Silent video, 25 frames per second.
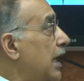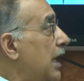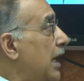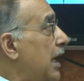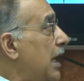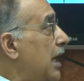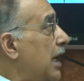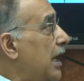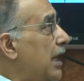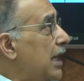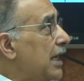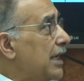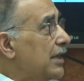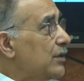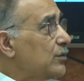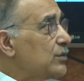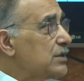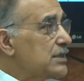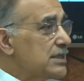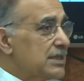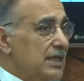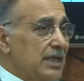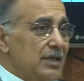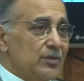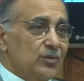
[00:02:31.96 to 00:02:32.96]
I
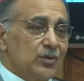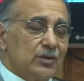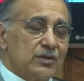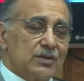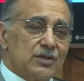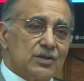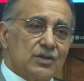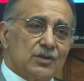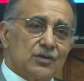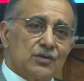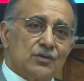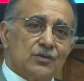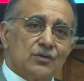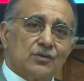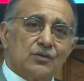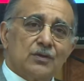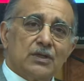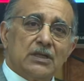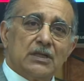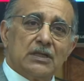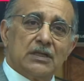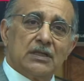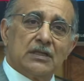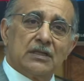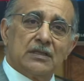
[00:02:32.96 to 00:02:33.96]
was able
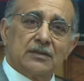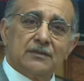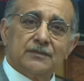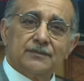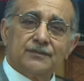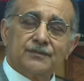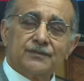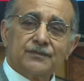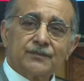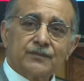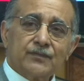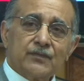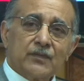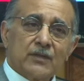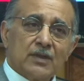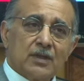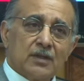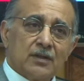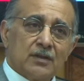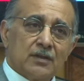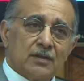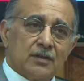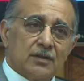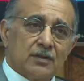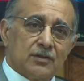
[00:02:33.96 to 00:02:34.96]
to
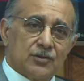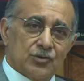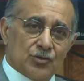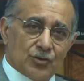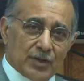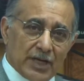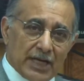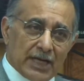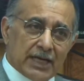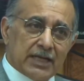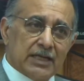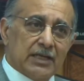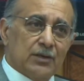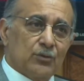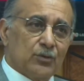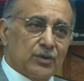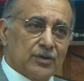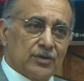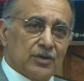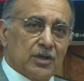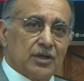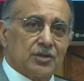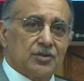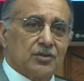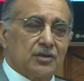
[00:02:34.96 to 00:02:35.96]
train with
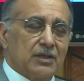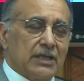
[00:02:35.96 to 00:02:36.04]
Dr.